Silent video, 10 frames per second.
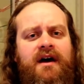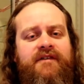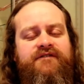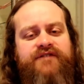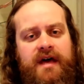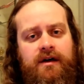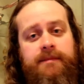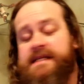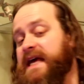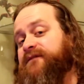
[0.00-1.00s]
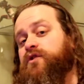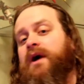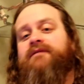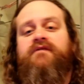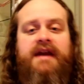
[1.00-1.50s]
films? If you
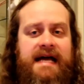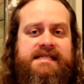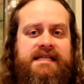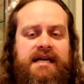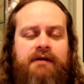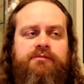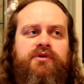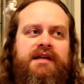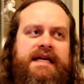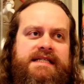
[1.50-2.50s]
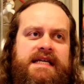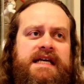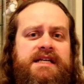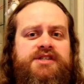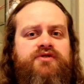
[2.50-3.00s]
have not seen it, I will put links
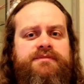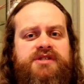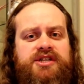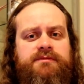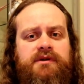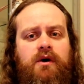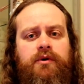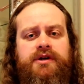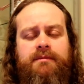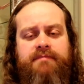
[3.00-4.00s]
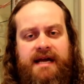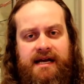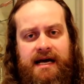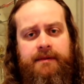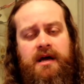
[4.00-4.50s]
in the description section below where you can pick
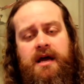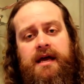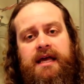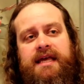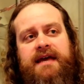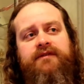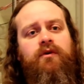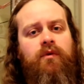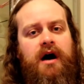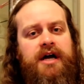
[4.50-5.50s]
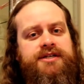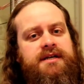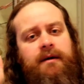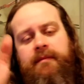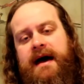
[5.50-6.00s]
it up. Give it a watch,
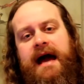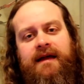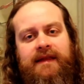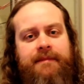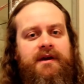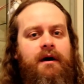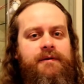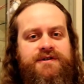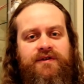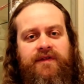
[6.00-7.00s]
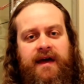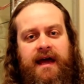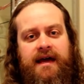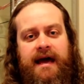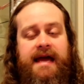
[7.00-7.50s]
come back, let me know what you
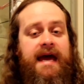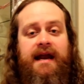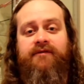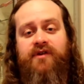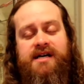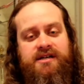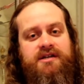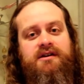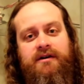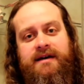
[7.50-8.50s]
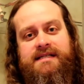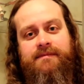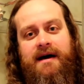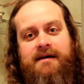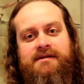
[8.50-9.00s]
think. Again, if you guys are curious
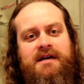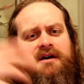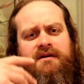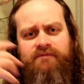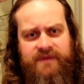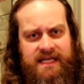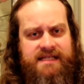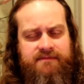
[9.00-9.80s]
about these